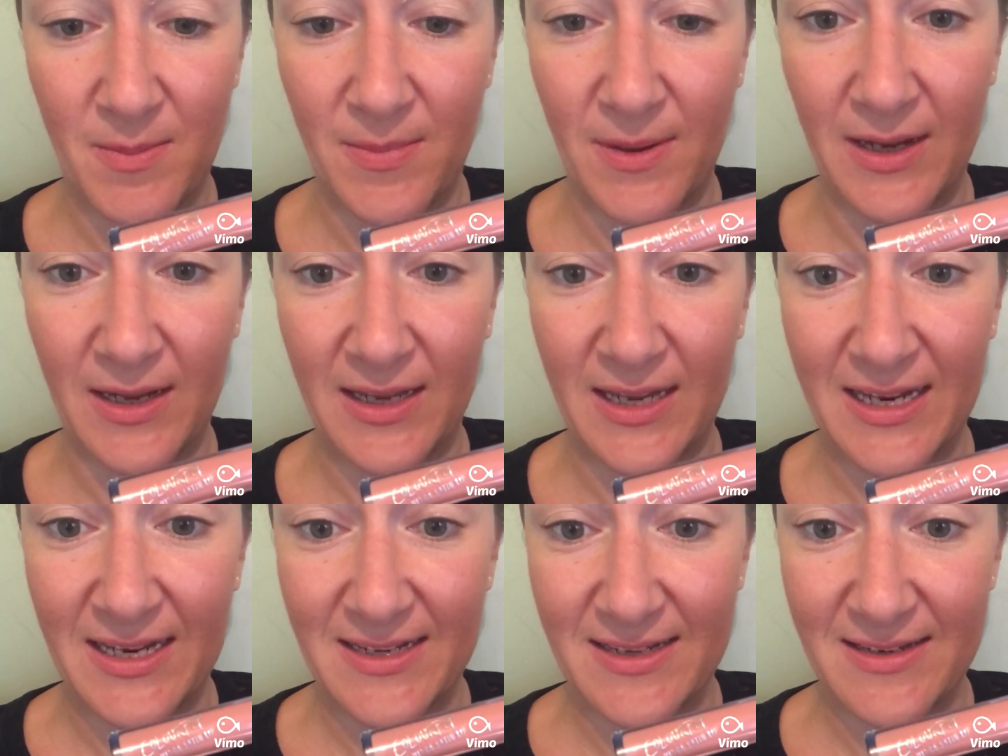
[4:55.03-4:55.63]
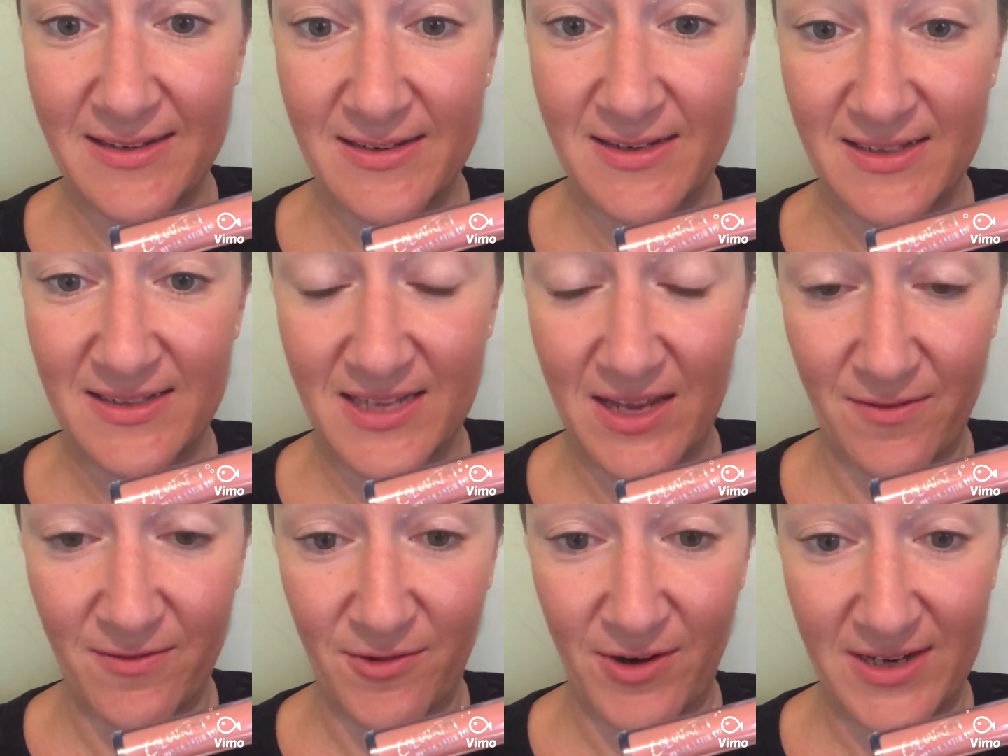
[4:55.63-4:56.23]
but it
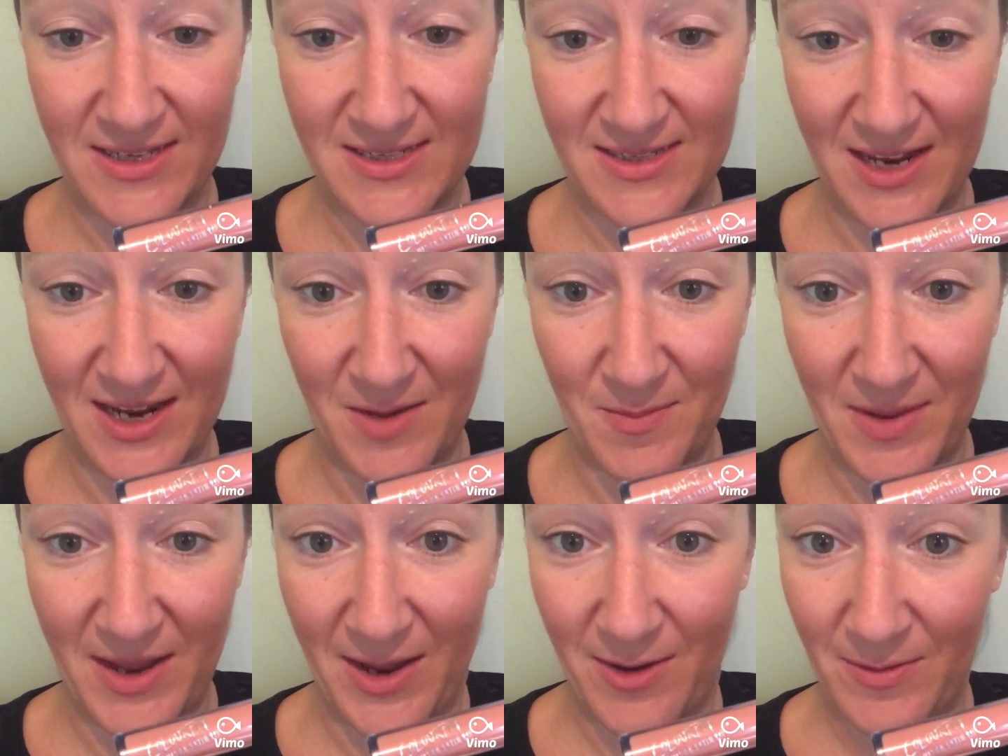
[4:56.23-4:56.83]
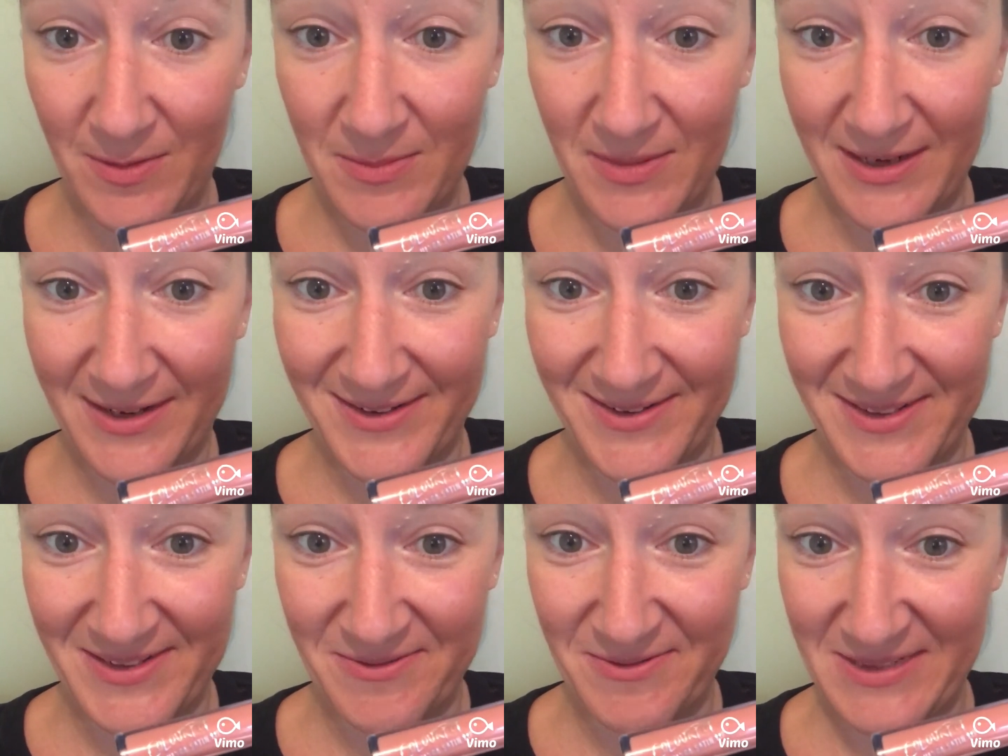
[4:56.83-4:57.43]
does have great staying power
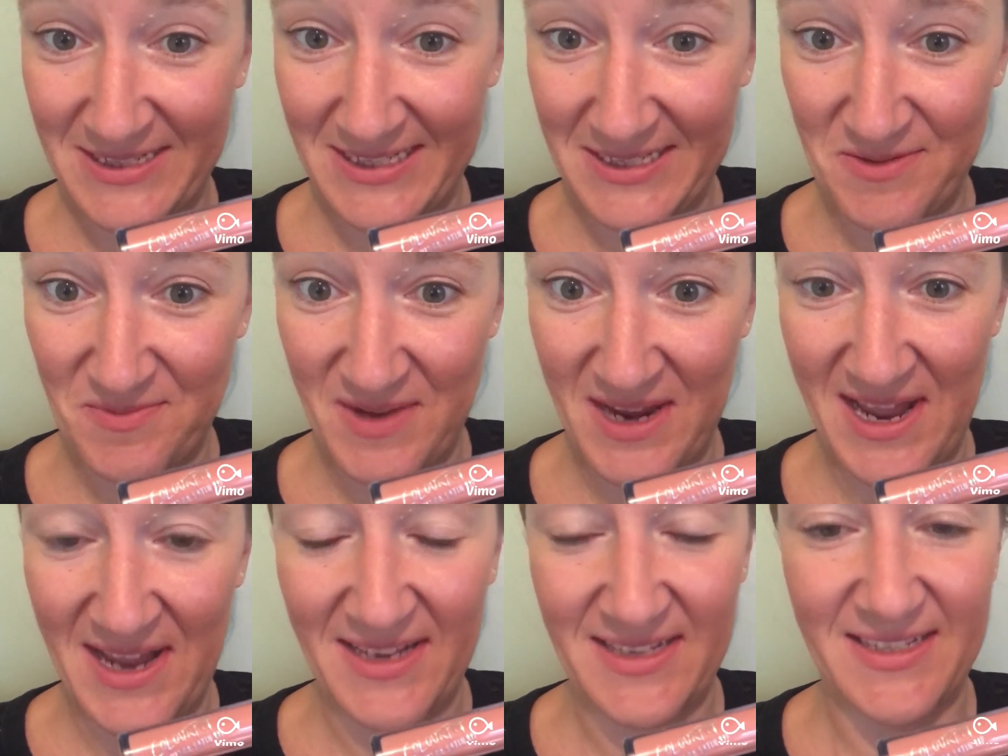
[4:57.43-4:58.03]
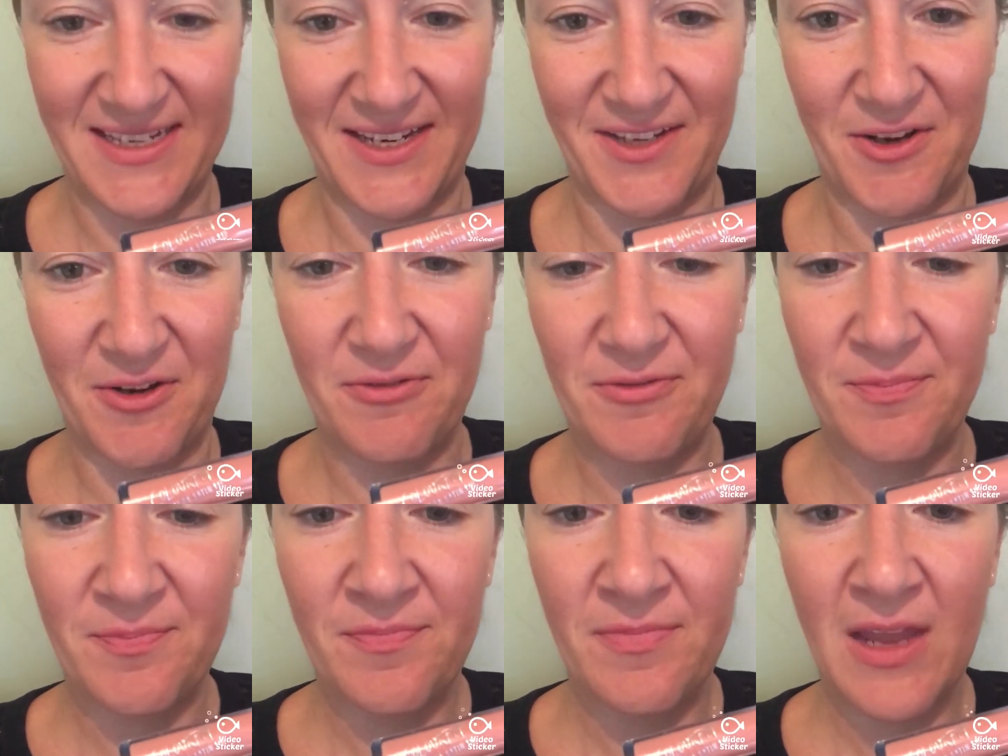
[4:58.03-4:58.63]
because it was a little bit hard to get
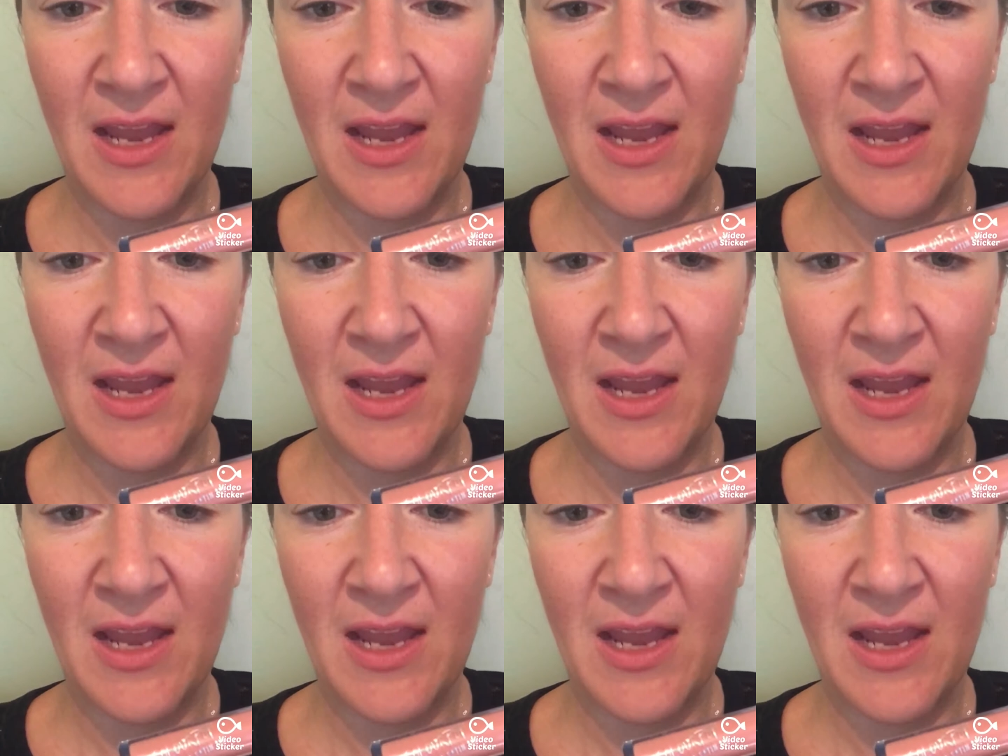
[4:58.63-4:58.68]
off